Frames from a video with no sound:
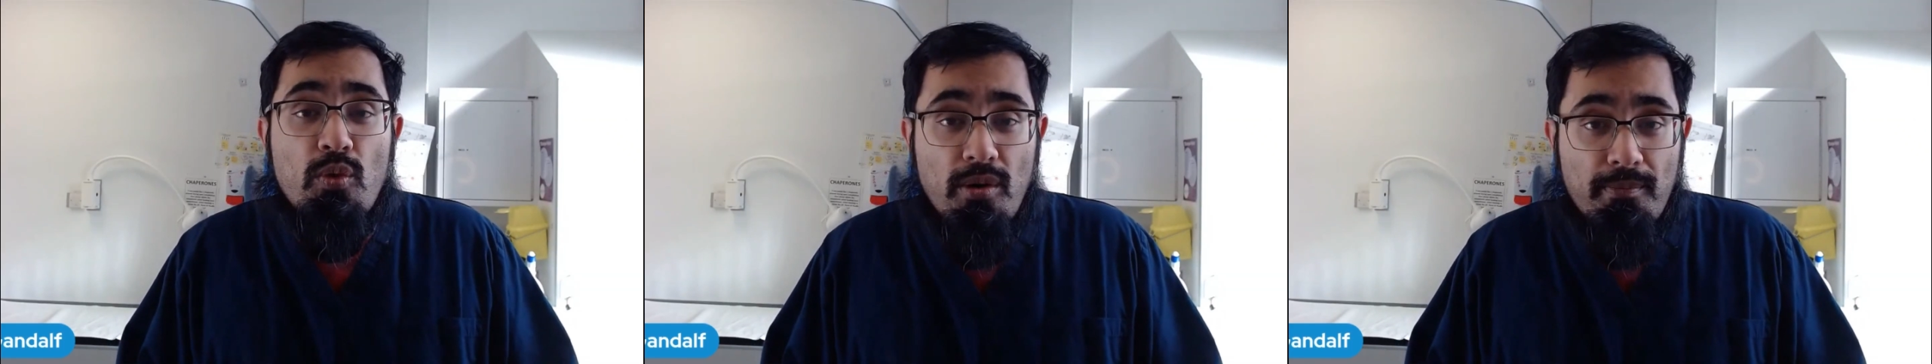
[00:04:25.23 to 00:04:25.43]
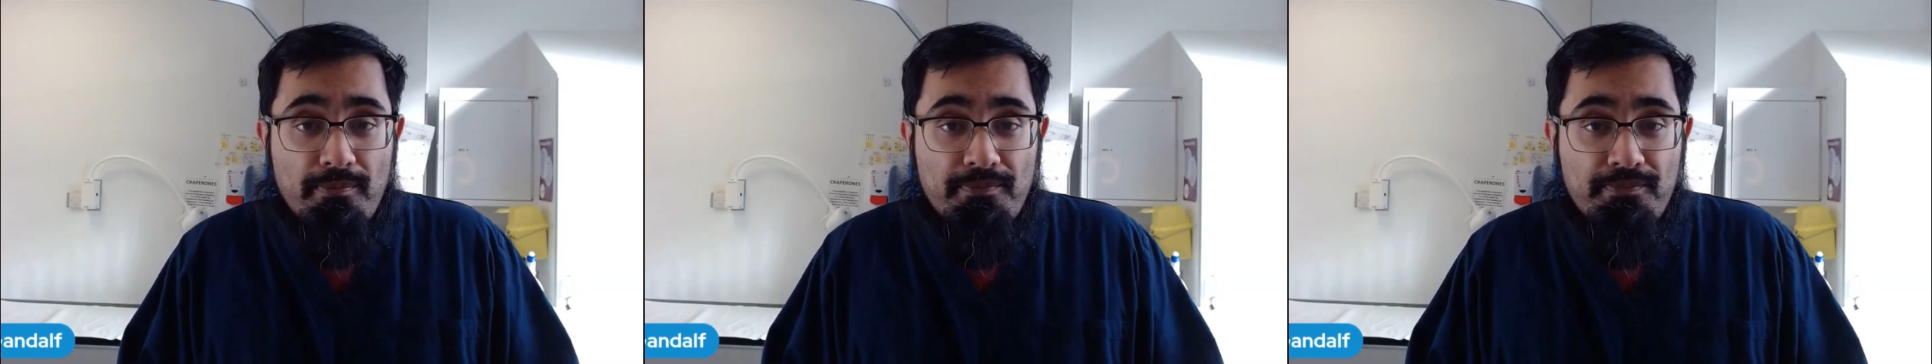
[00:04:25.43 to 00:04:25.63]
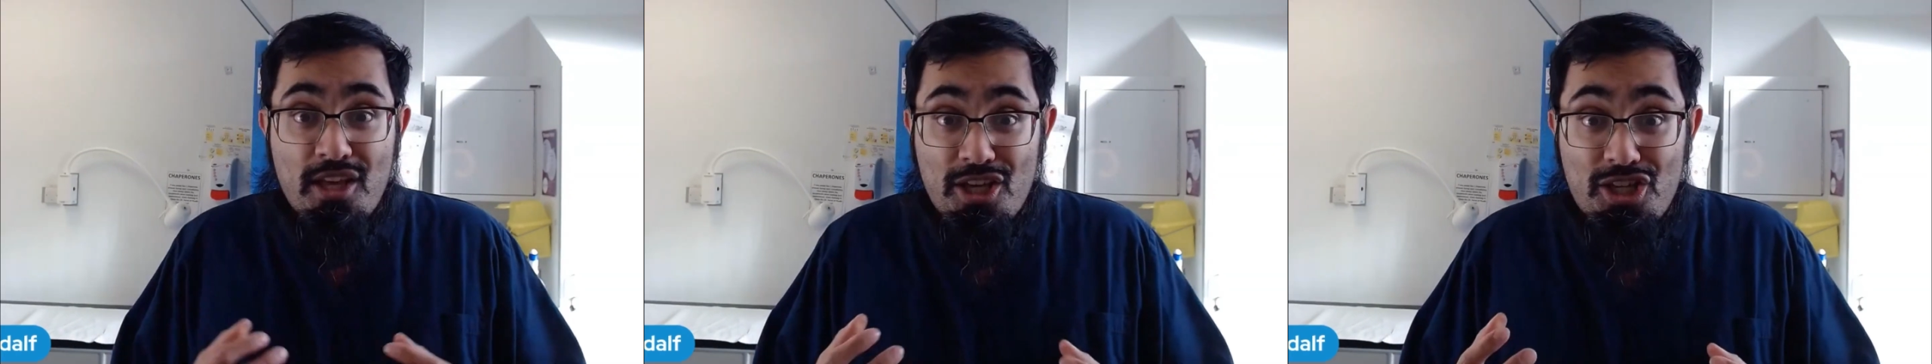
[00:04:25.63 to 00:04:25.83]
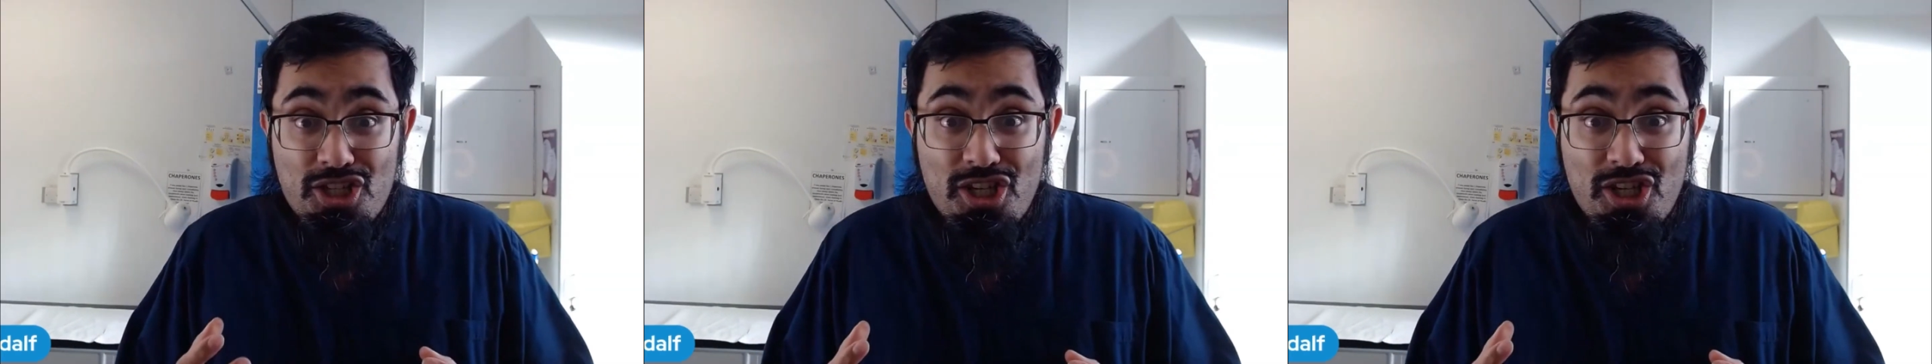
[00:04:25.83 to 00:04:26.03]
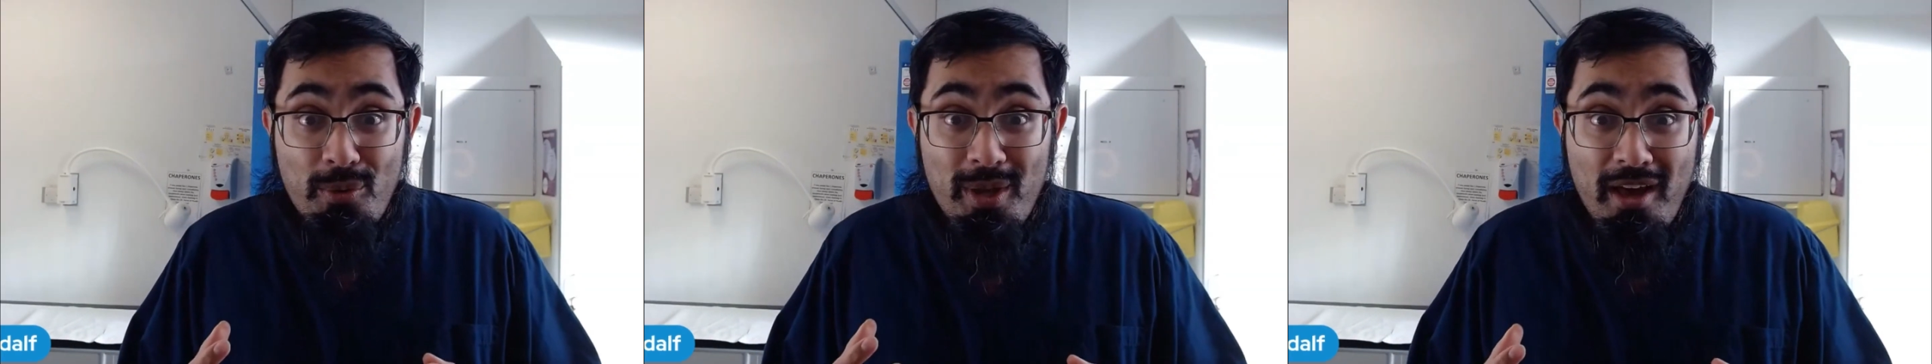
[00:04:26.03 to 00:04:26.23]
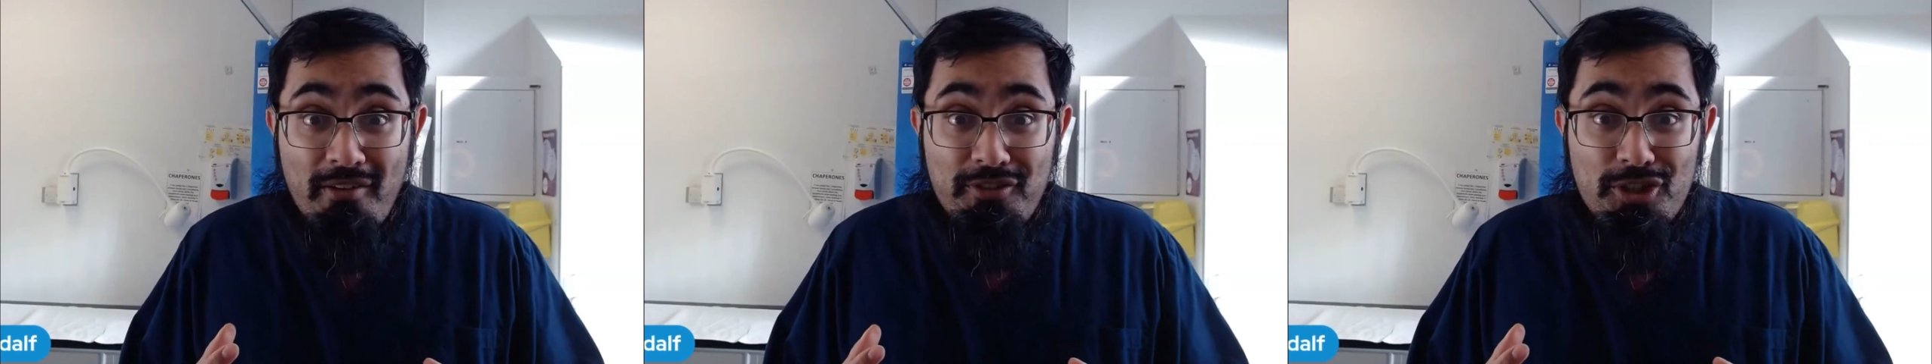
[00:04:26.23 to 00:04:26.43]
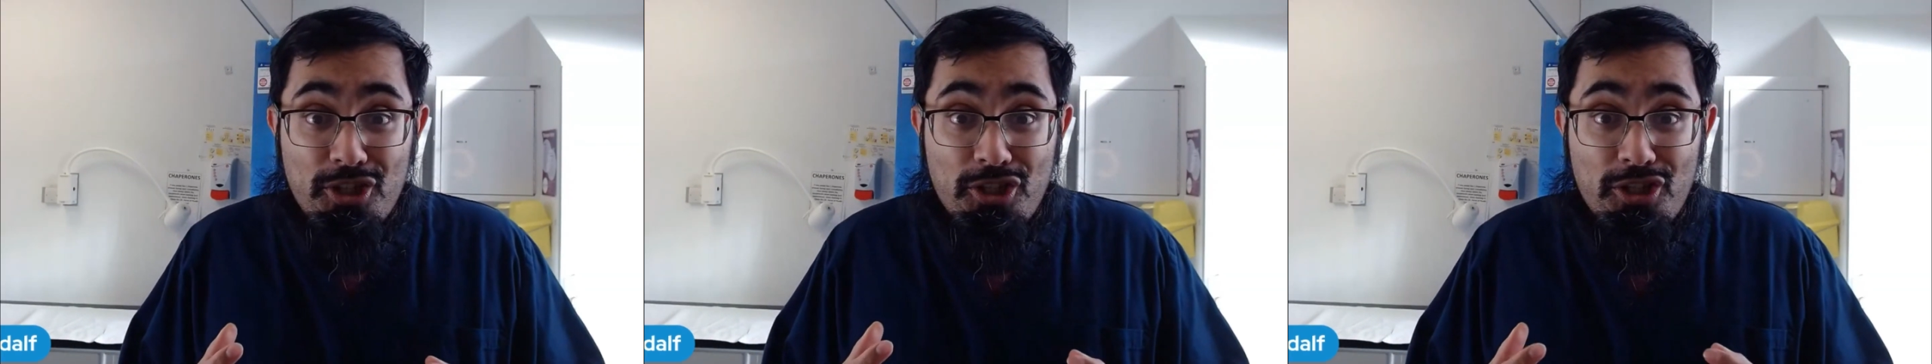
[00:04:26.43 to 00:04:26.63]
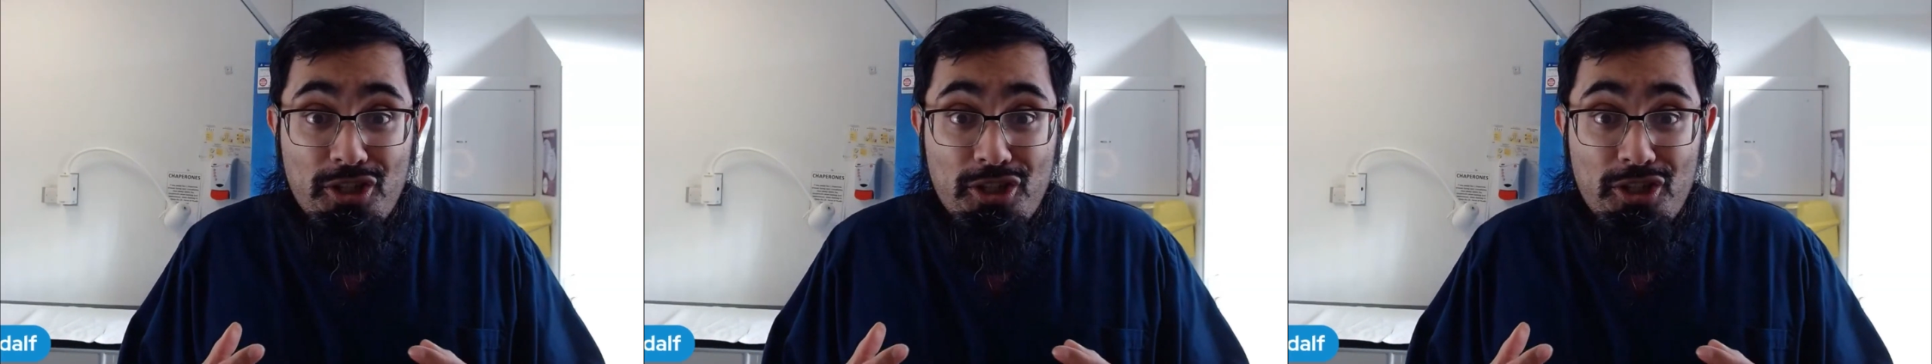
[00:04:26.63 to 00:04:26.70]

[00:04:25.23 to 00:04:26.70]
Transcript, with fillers: One. Shall we have a